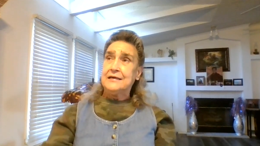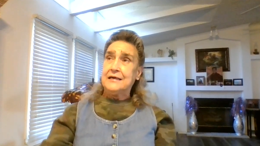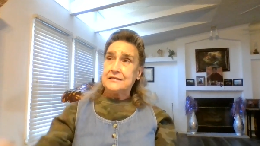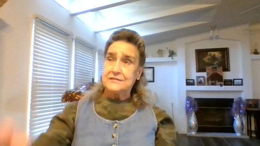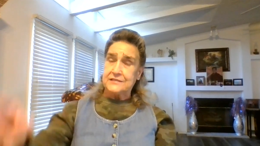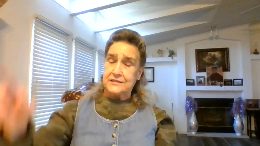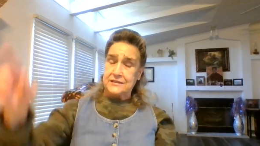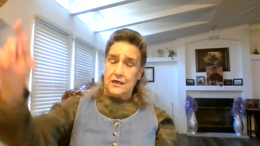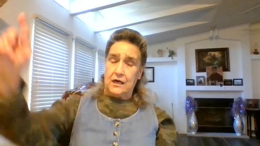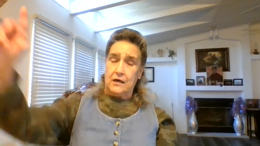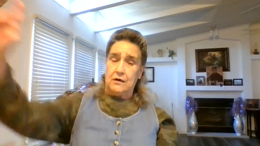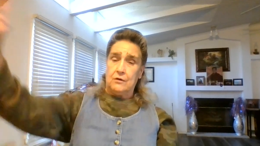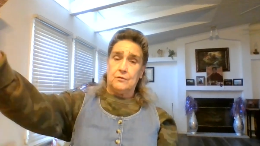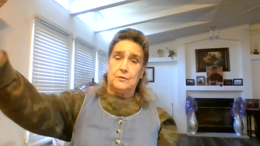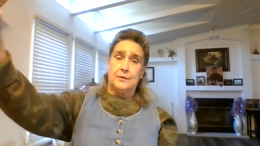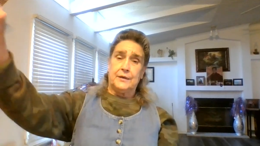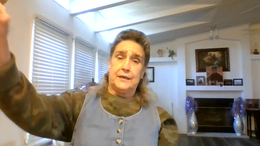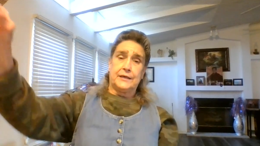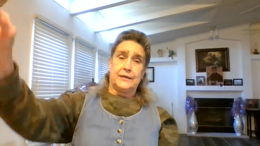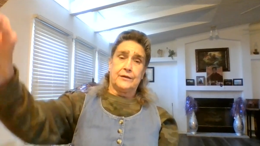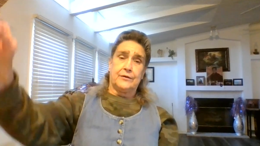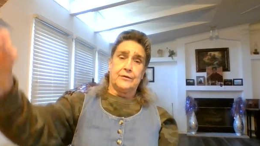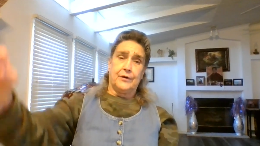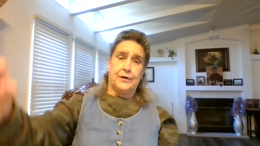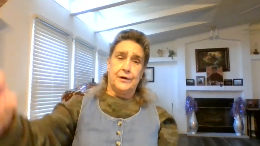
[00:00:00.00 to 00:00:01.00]
Saw
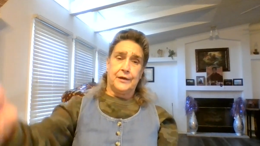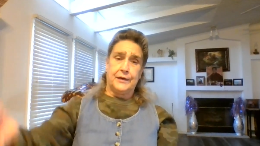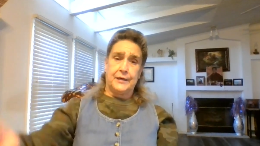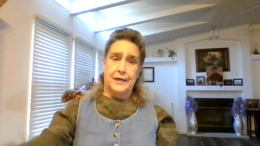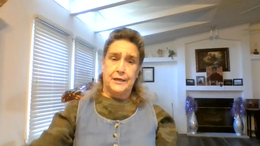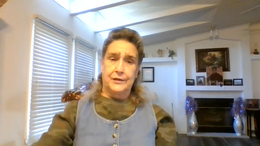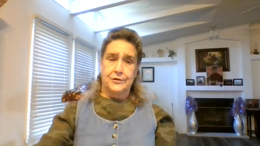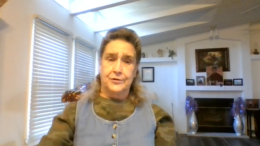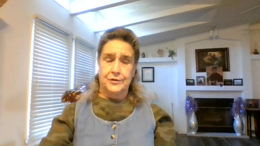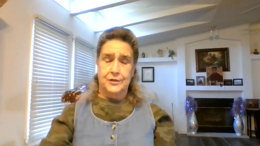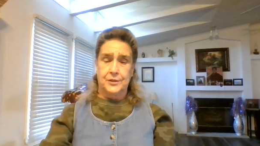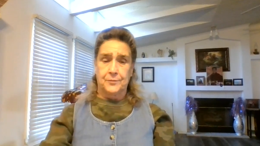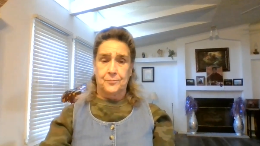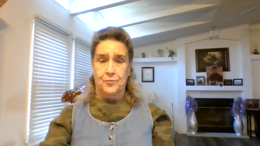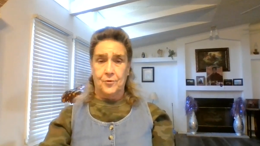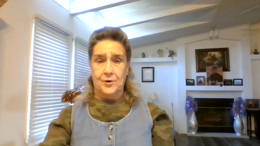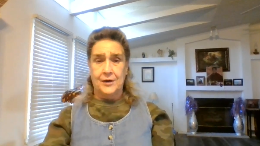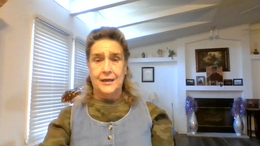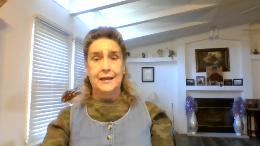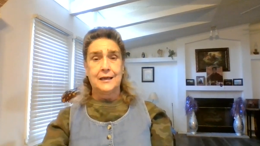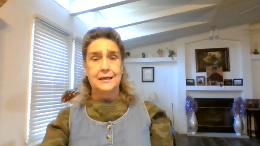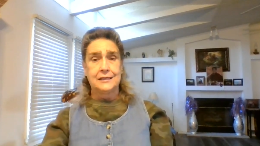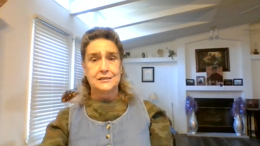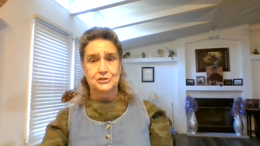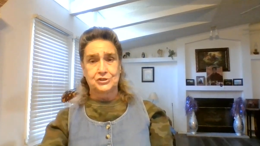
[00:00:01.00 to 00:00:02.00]
one going under the
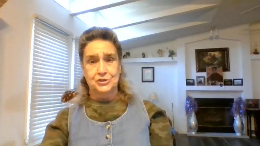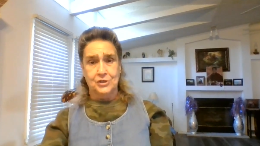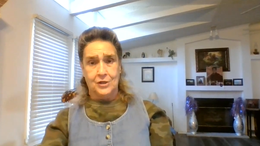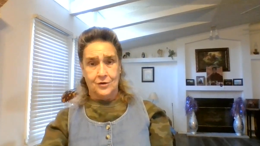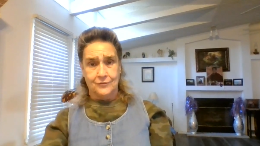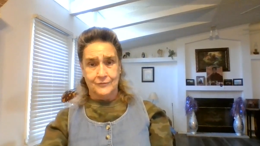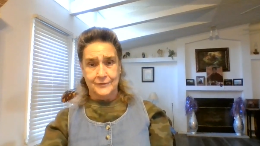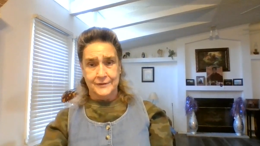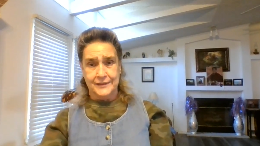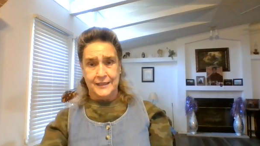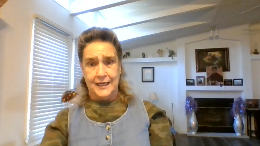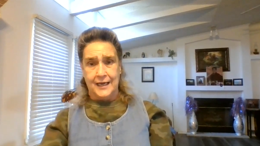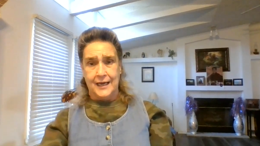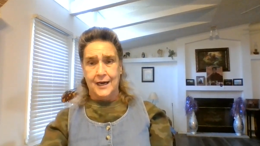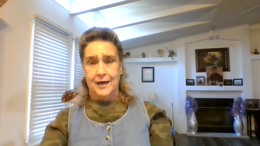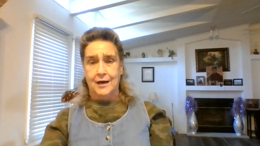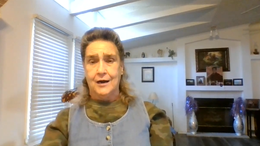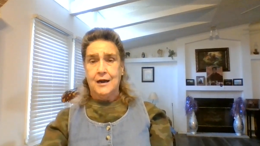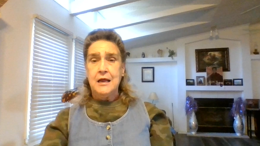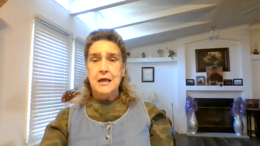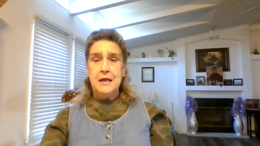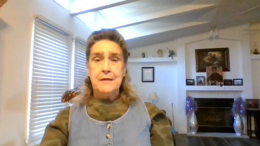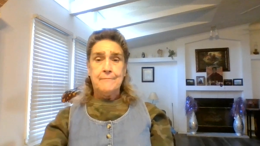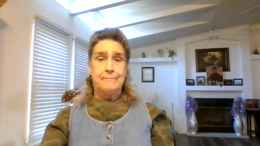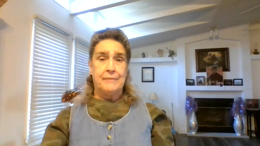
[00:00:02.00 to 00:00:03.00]
bridge over
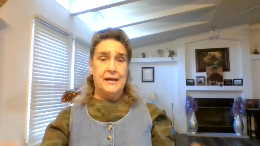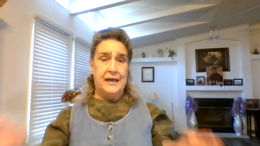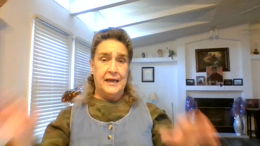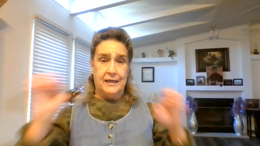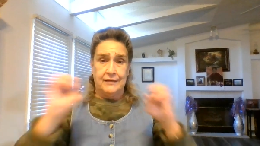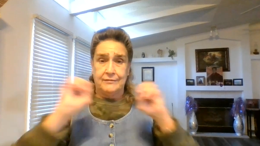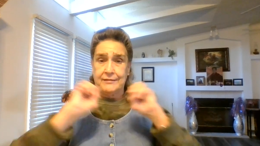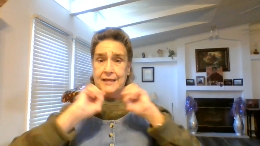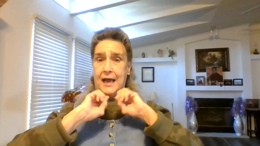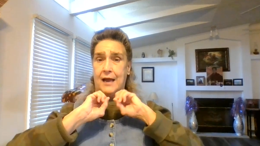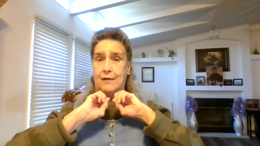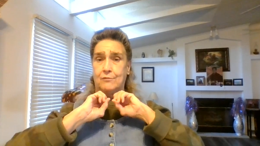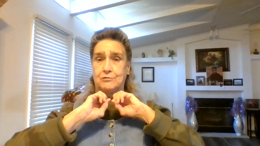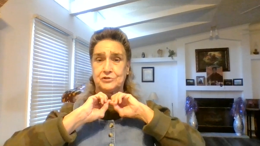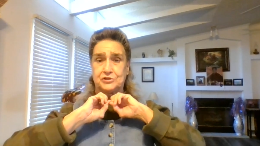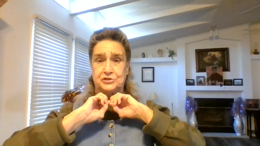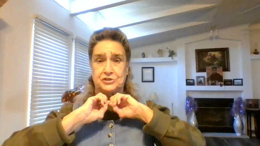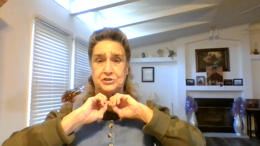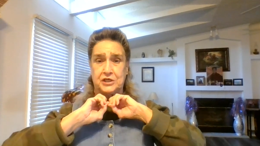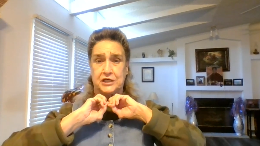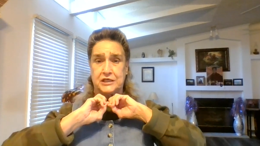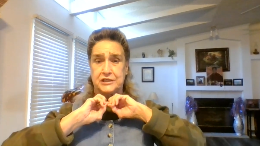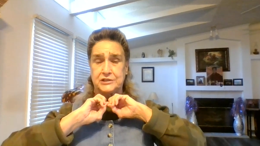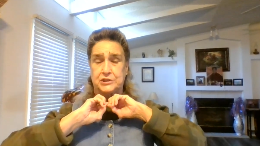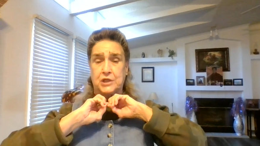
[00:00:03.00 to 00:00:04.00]
there. Man, they was
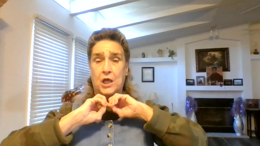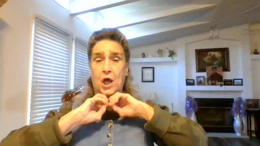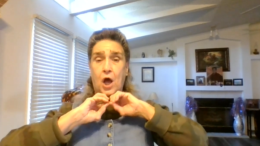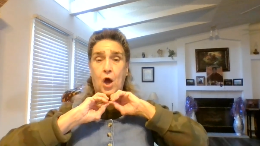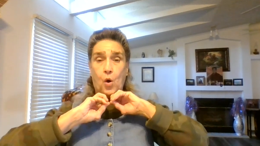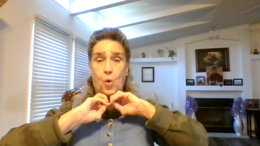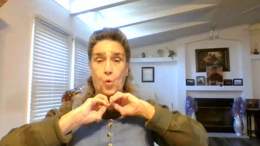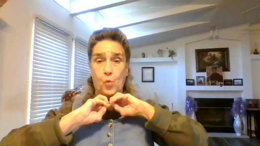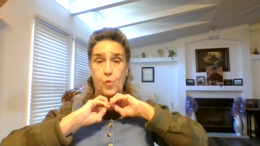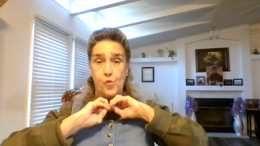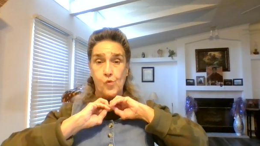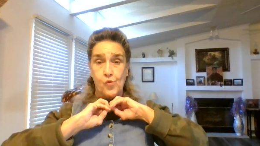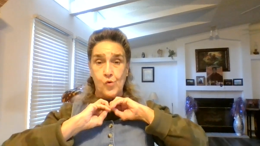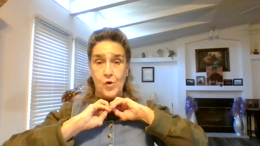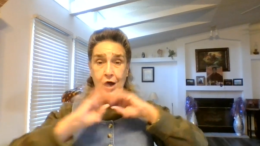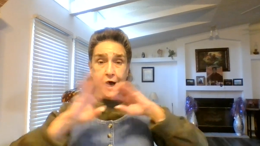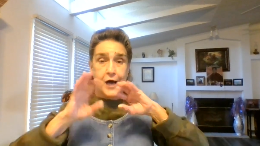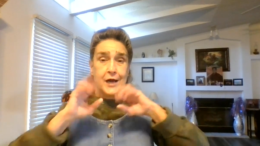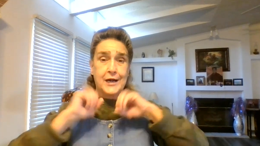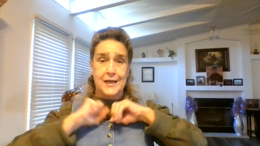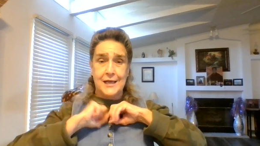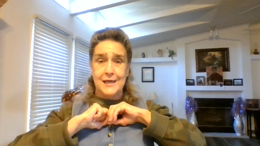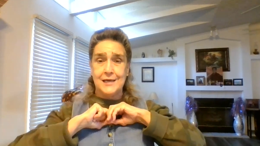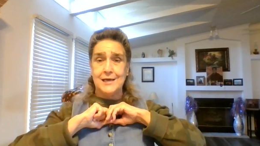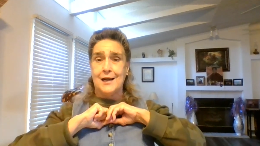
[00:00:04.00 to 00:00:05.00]
just
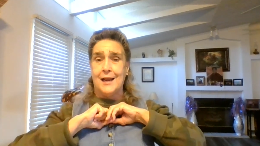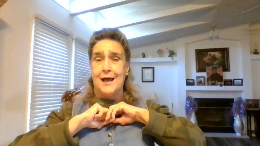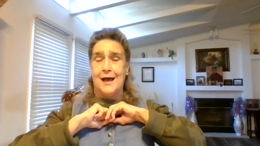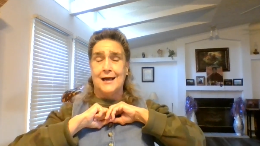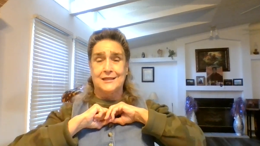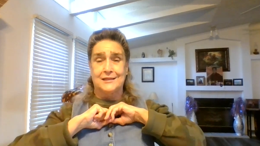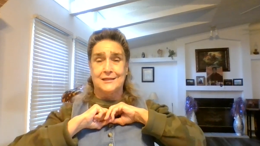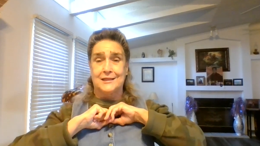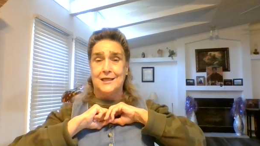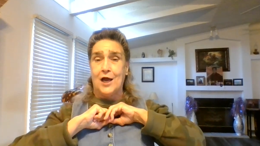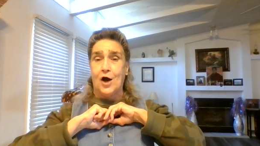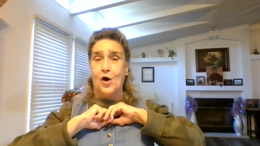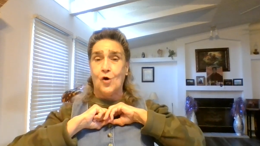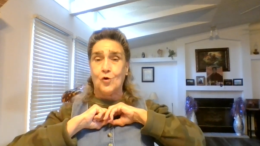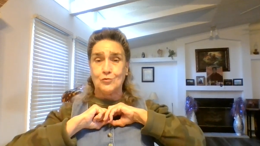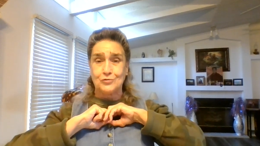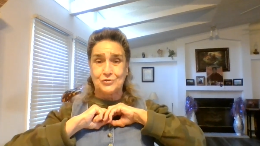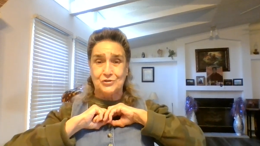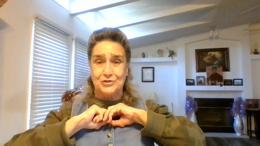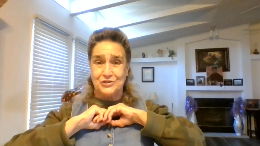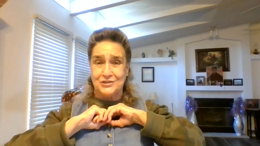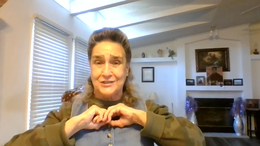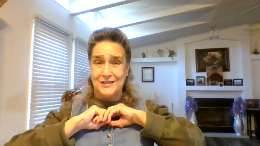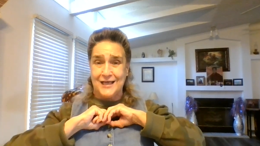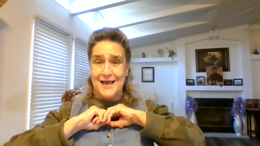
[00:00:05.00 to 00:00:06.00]
running like the old
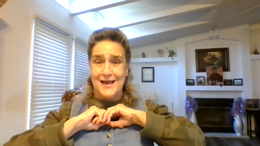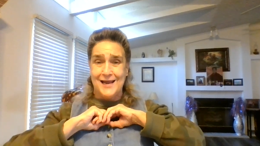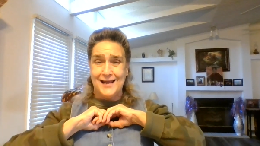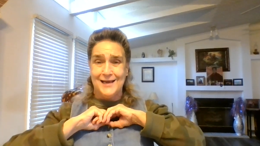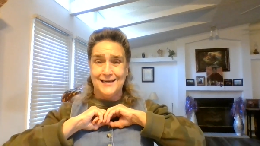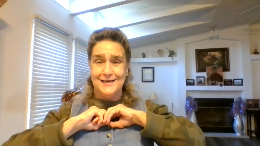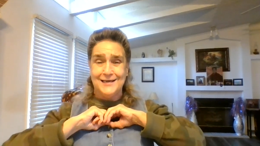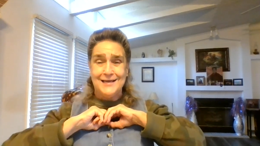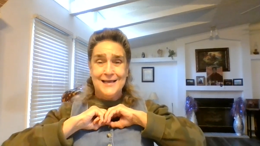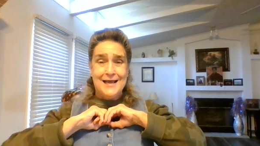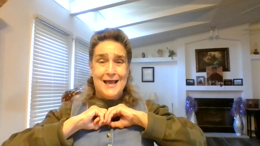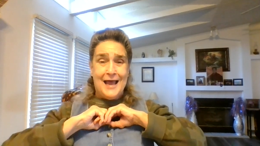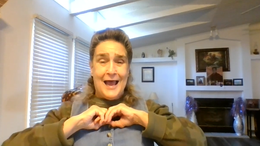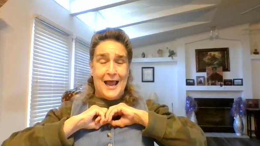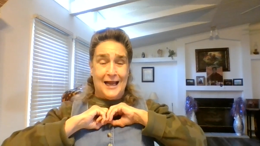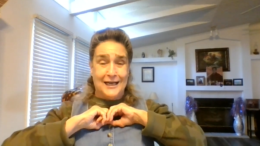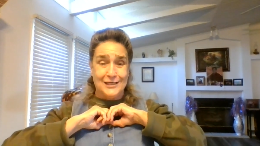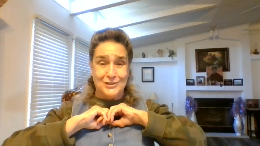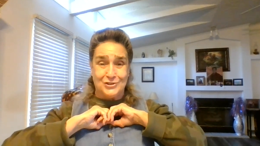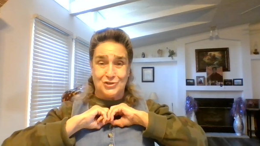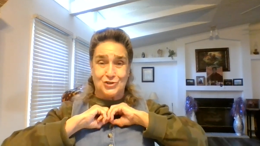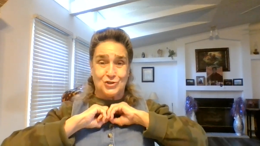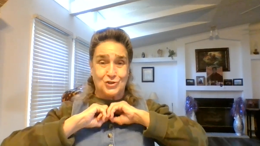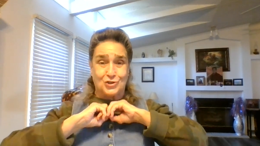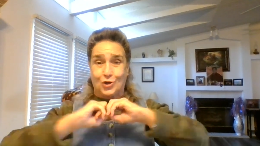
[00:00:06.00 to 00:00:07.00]
saying,
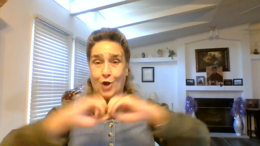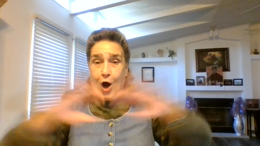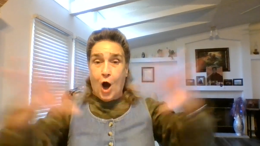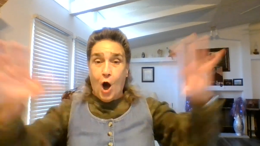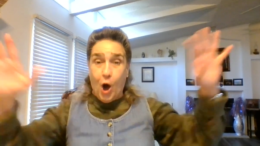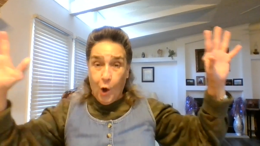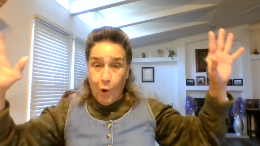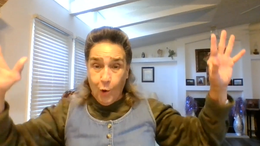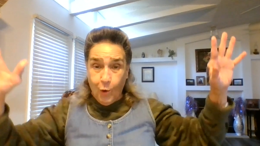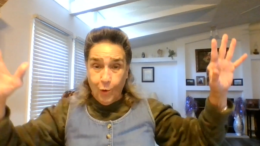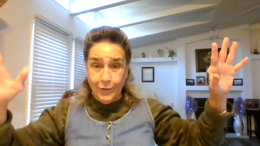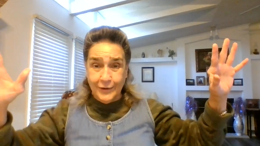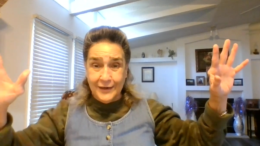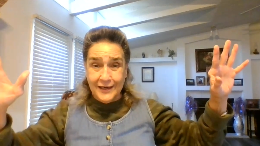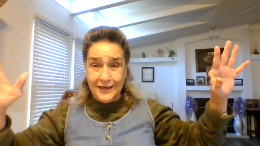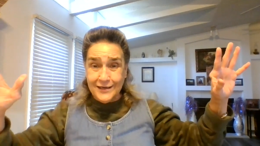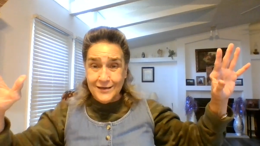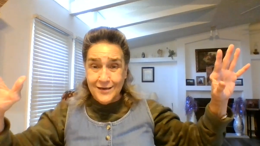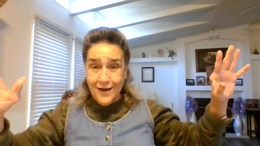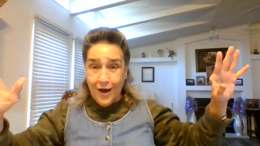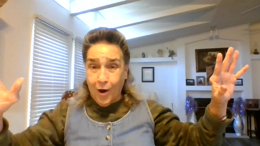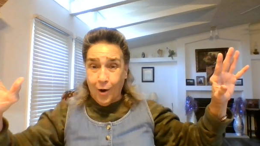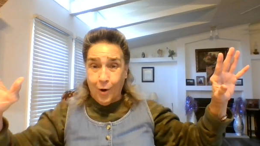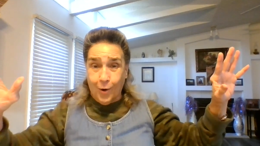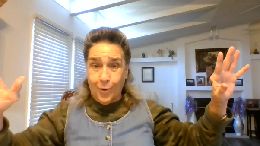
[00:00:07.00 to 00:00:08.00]
as scalded
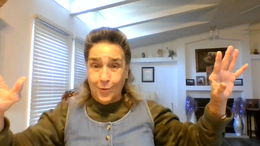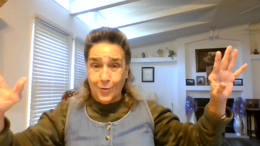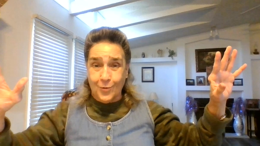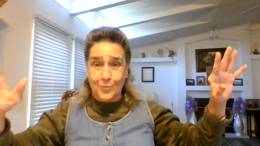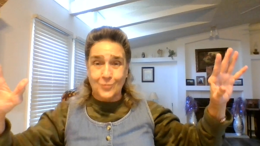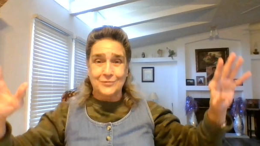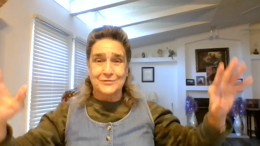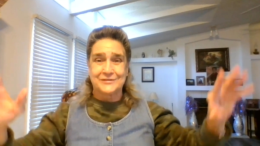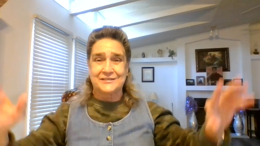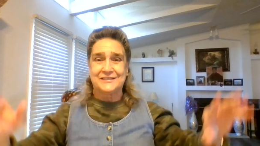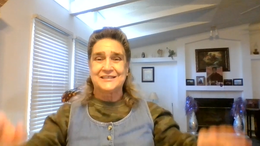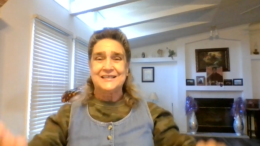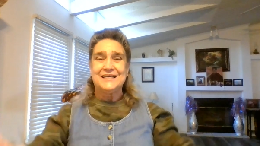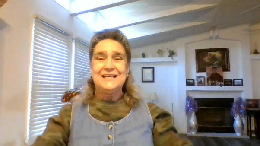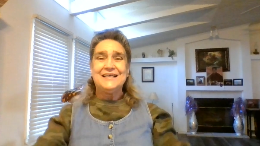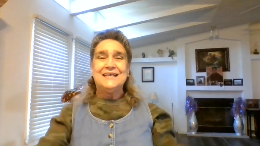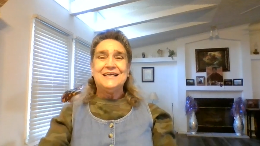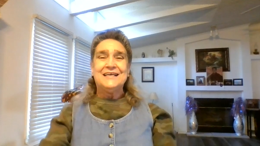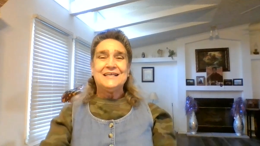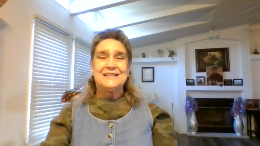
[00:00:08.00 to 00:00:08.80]
dogs.